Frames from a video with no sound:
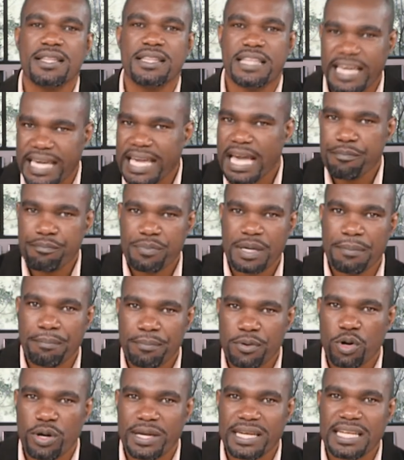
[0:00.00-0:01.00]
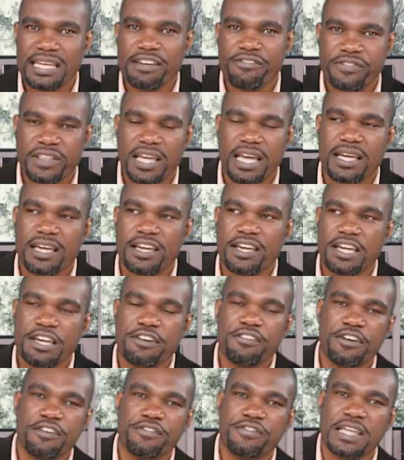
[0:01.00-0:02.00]
They can be employed if they,
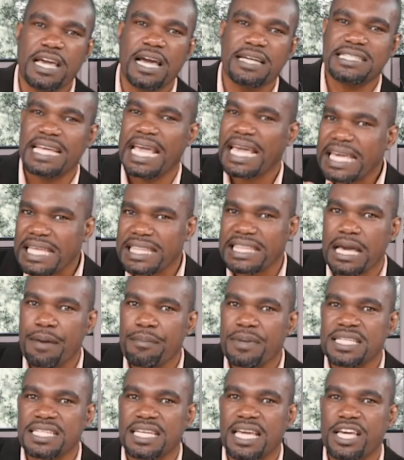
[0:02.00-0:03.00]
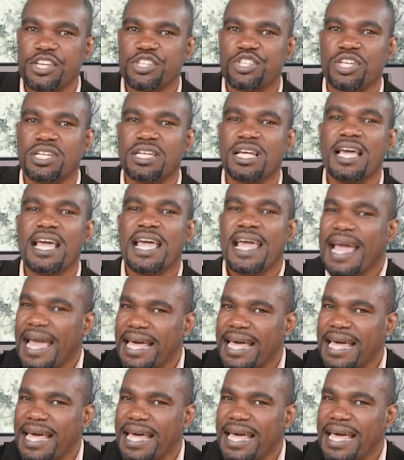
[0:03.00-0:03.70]
if they are taking their medication